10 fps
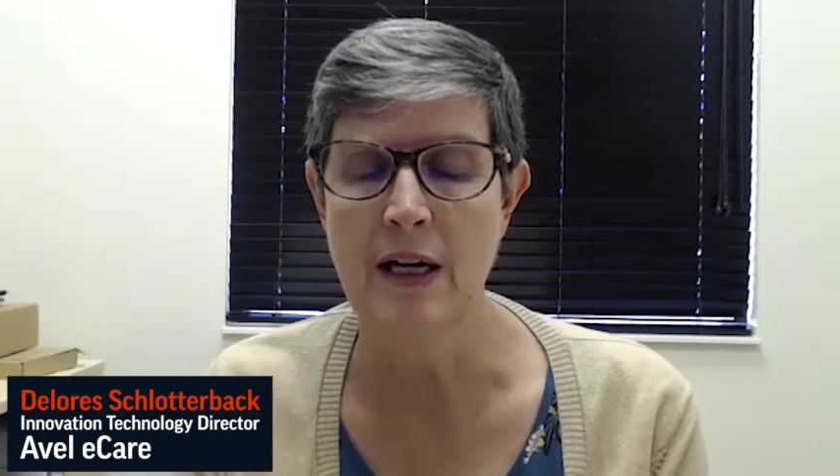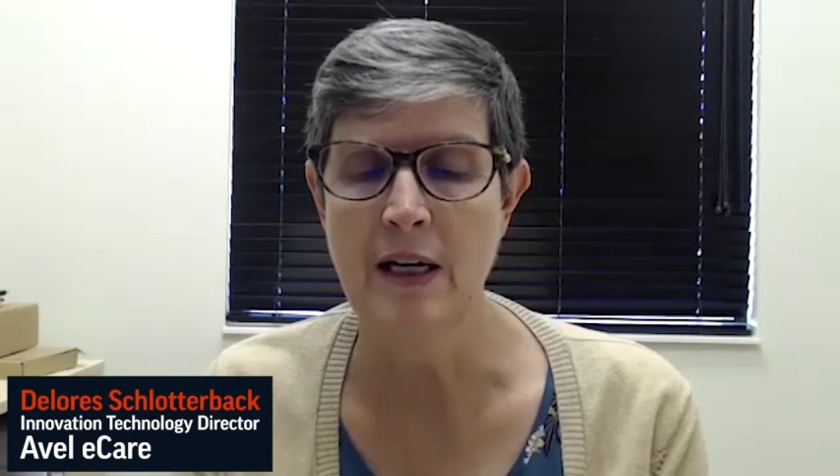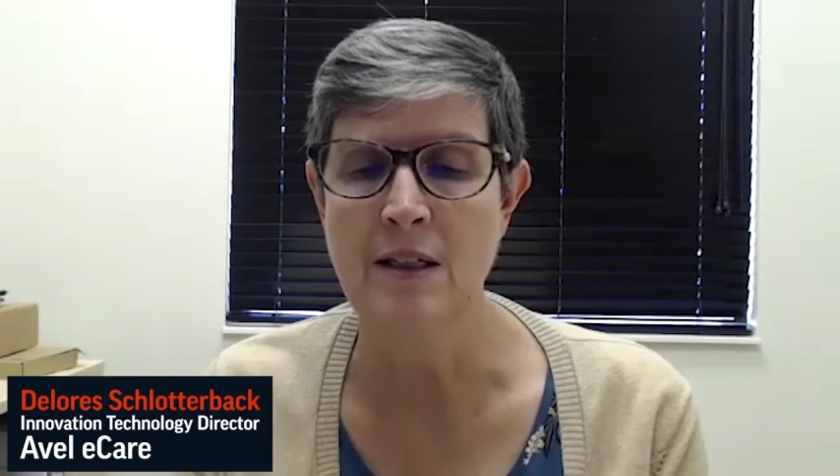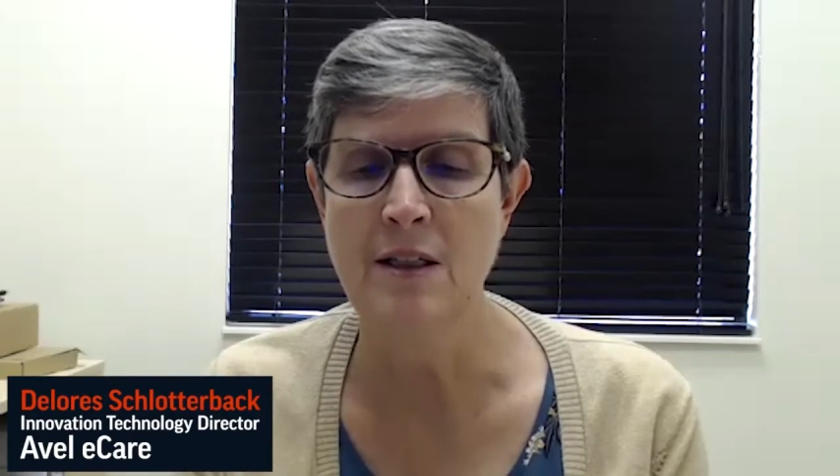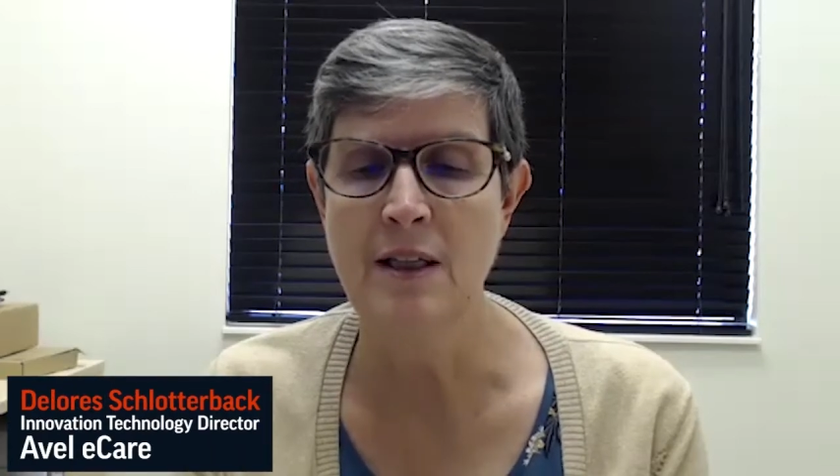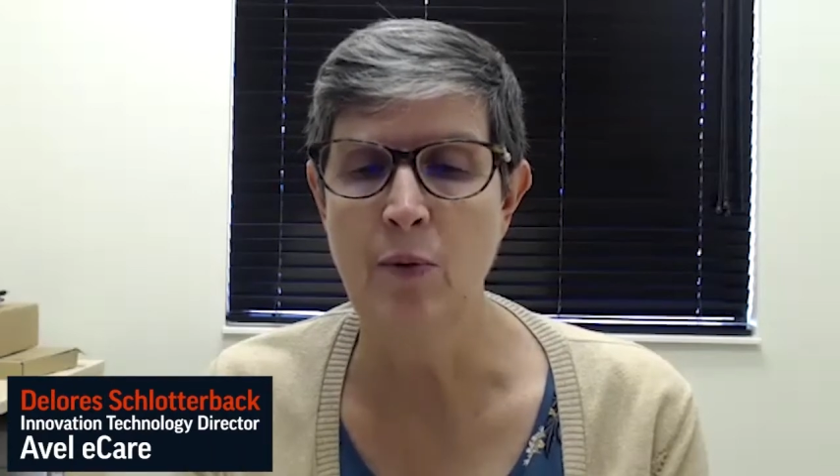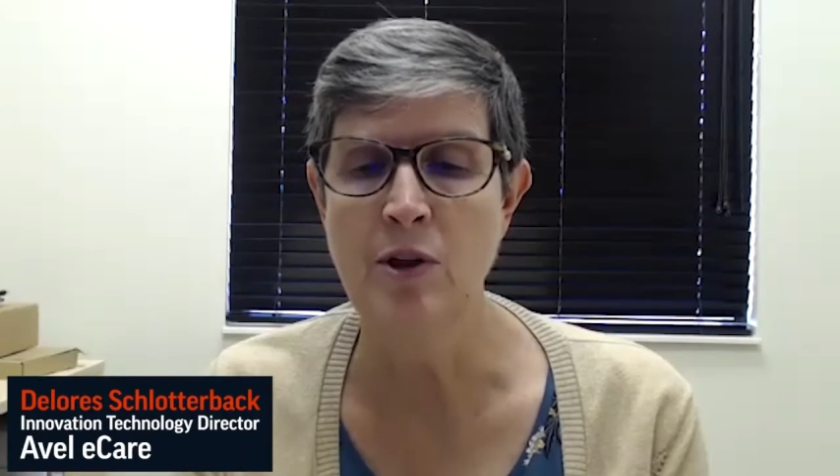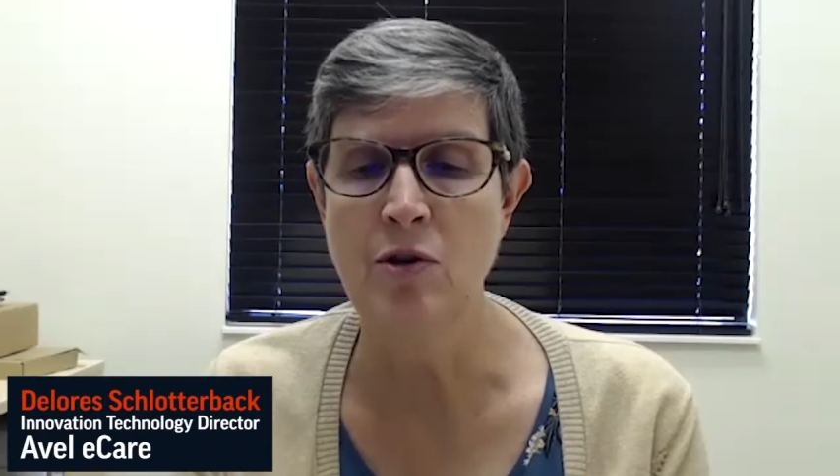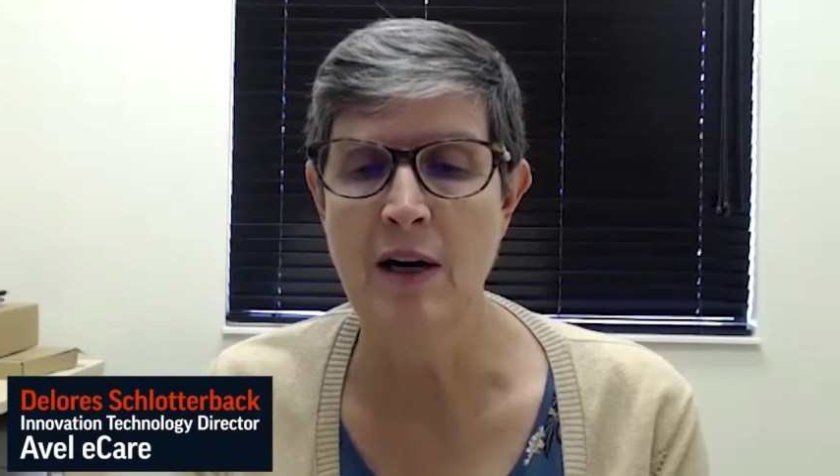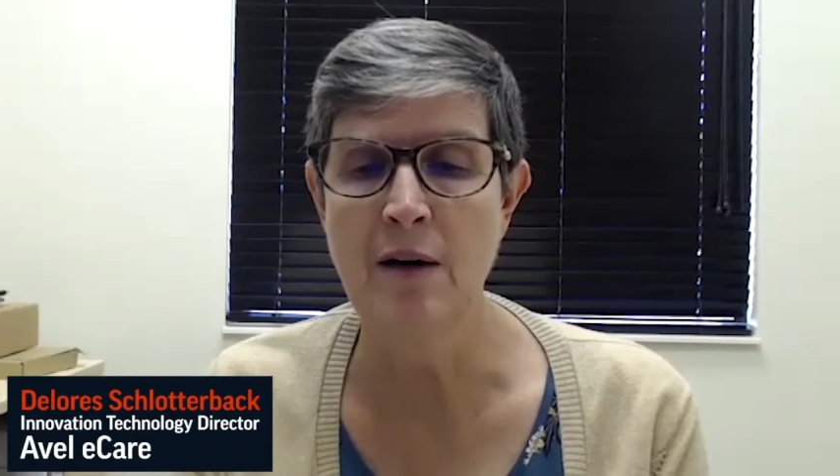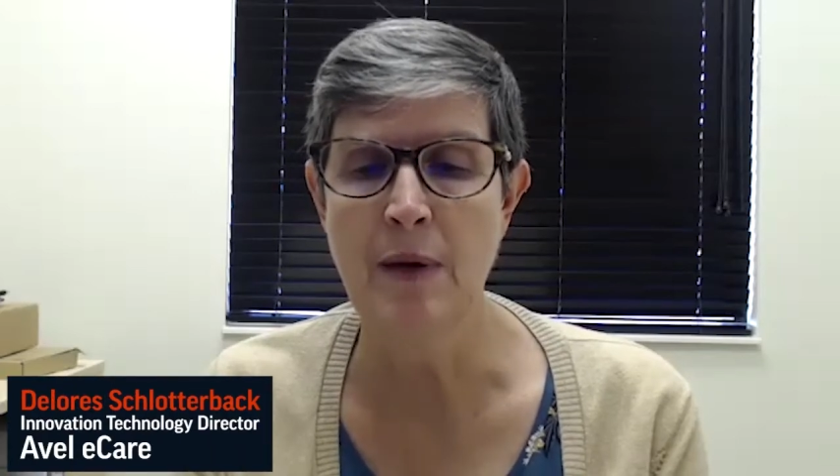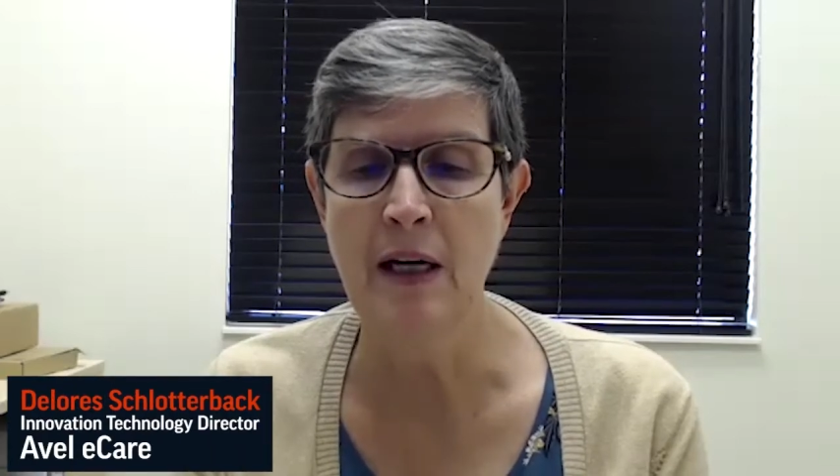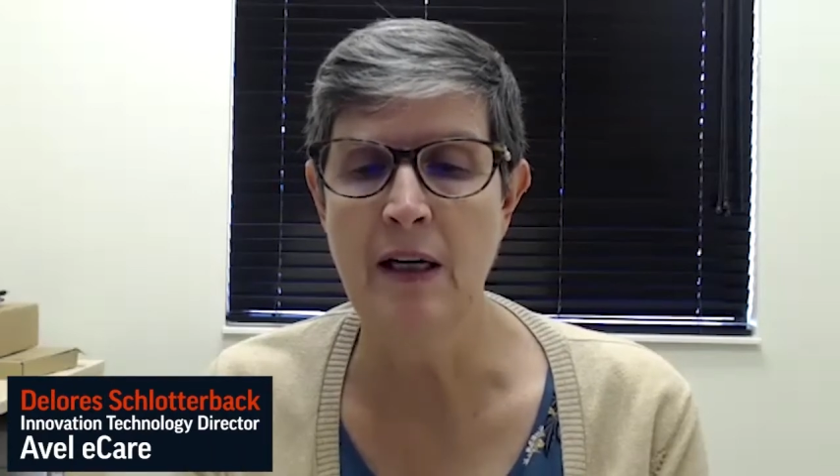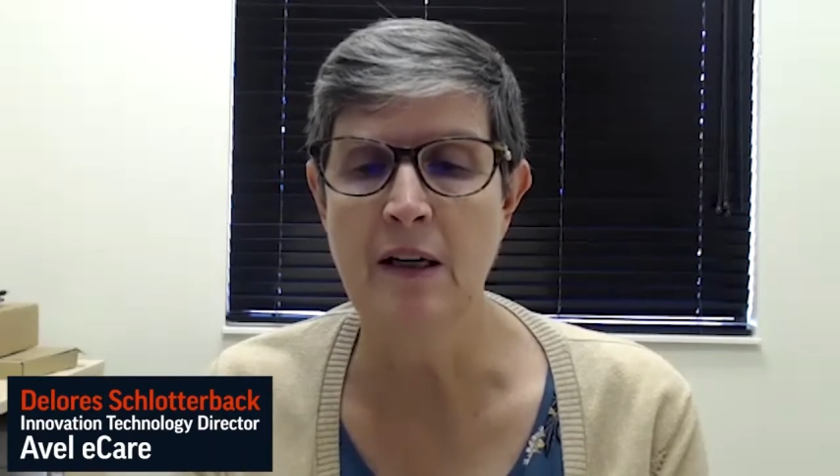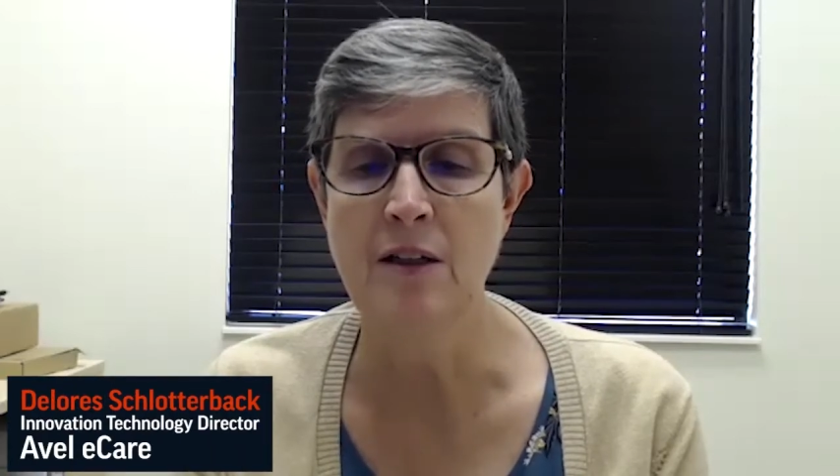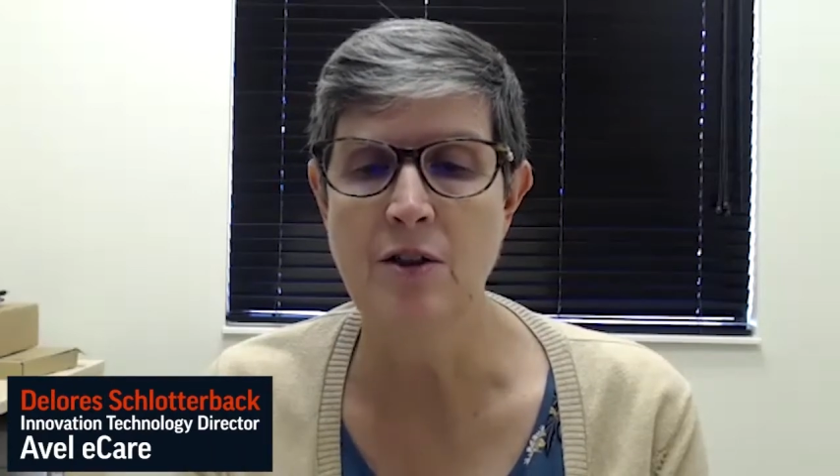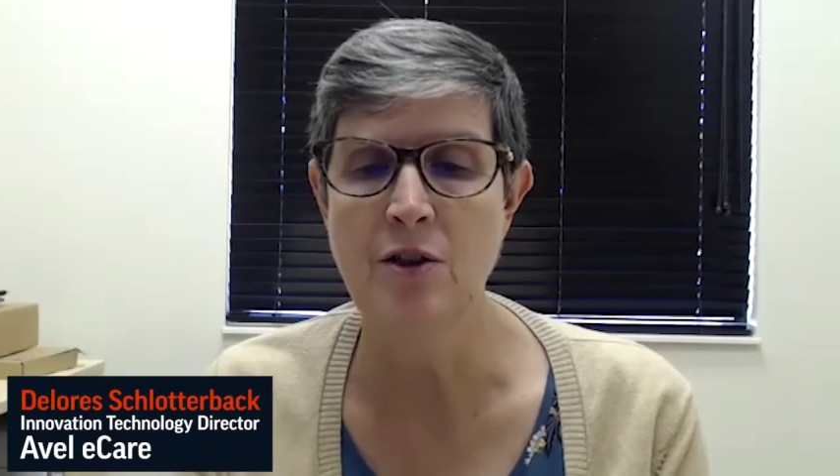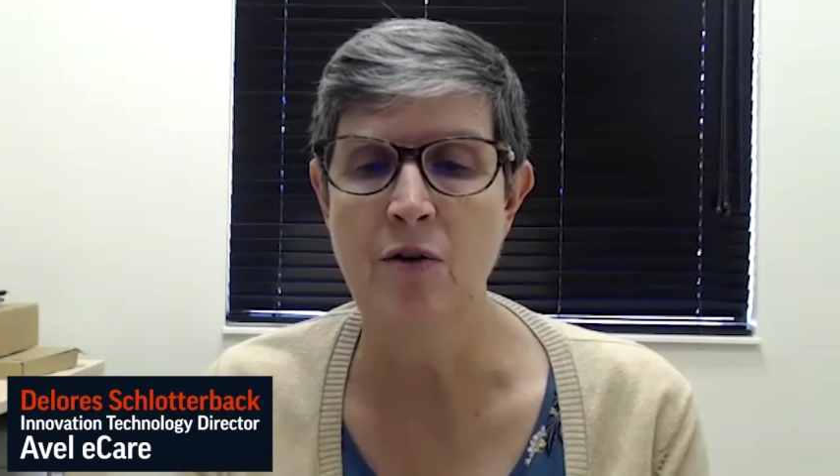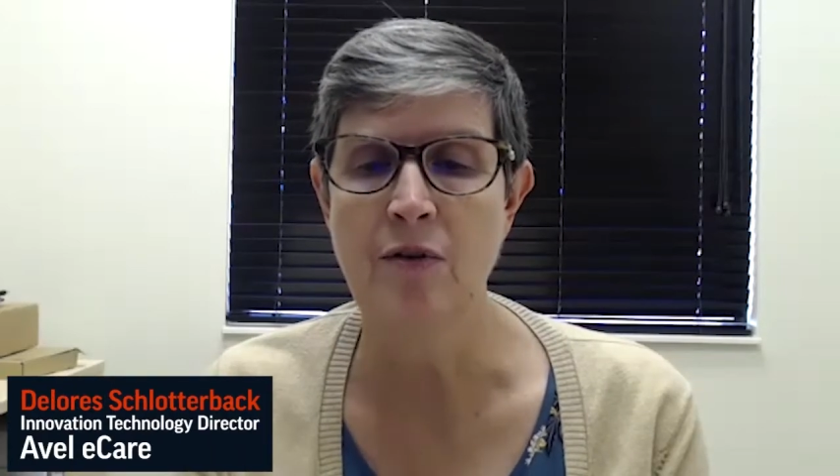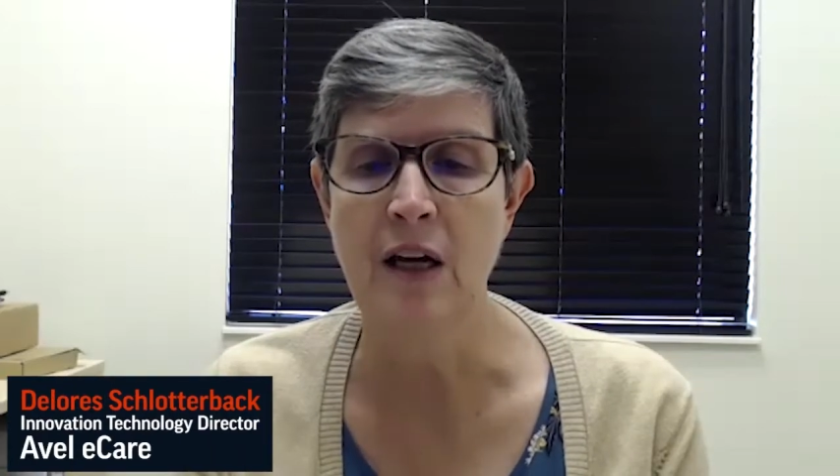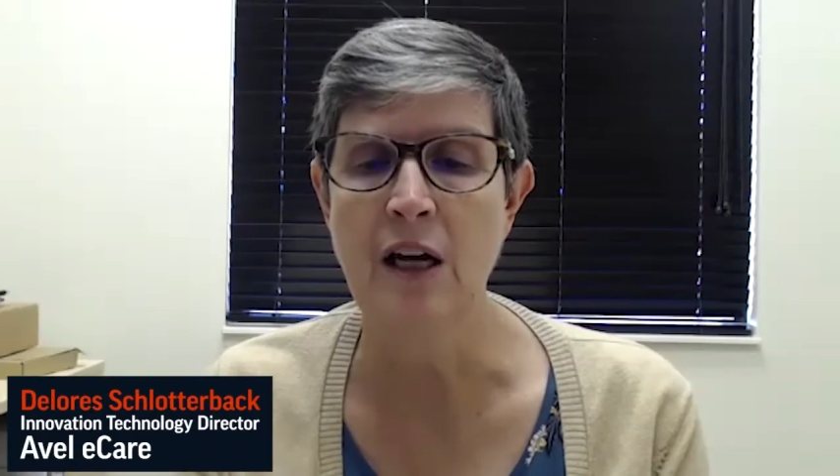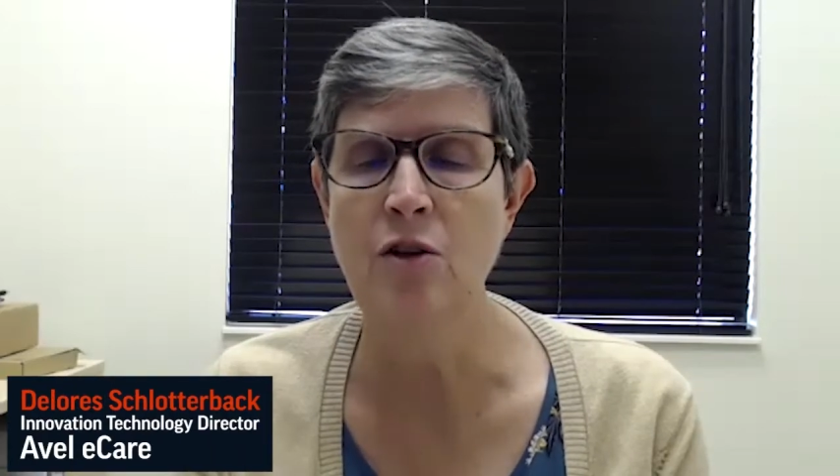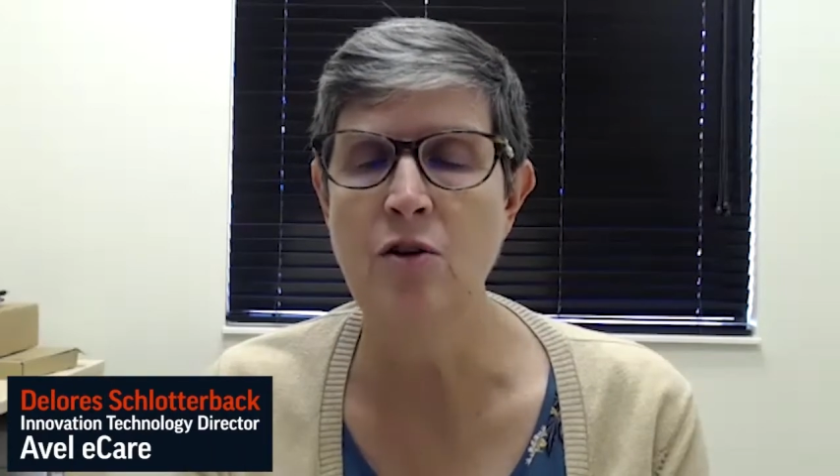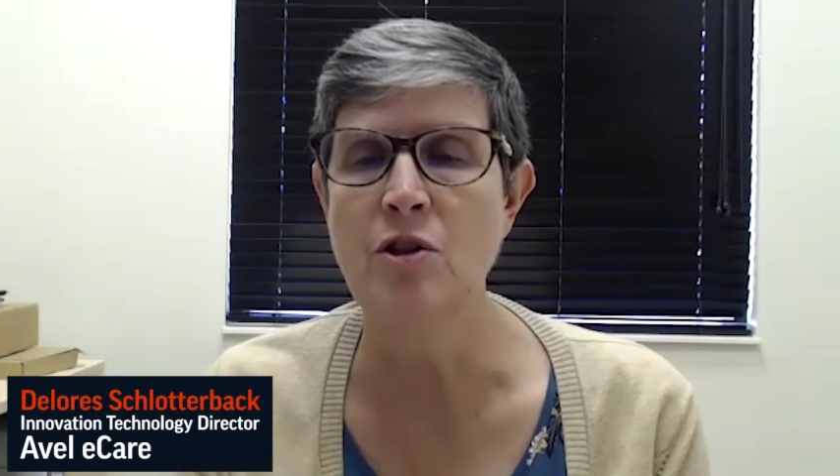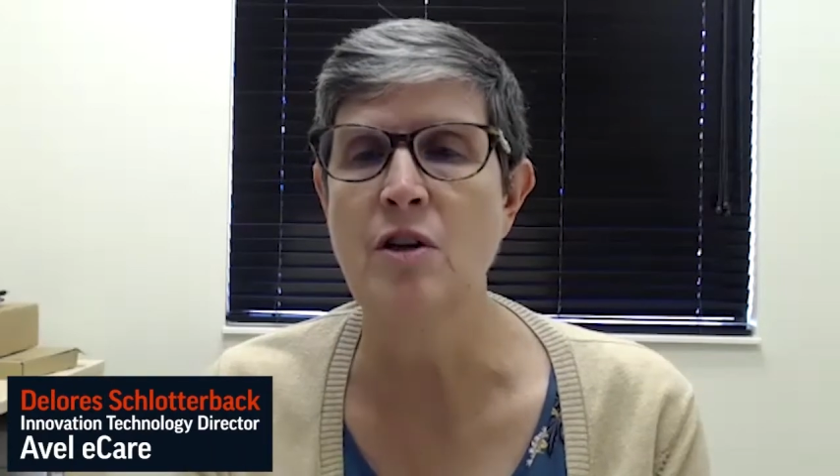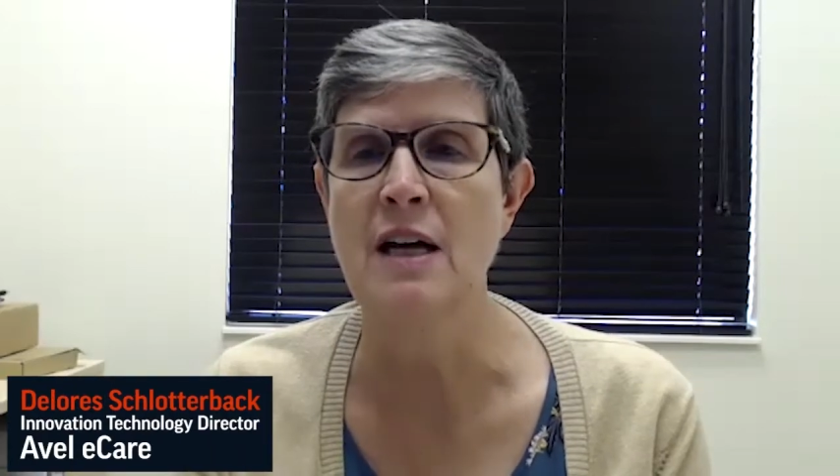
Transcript: is that we try to make it so the end user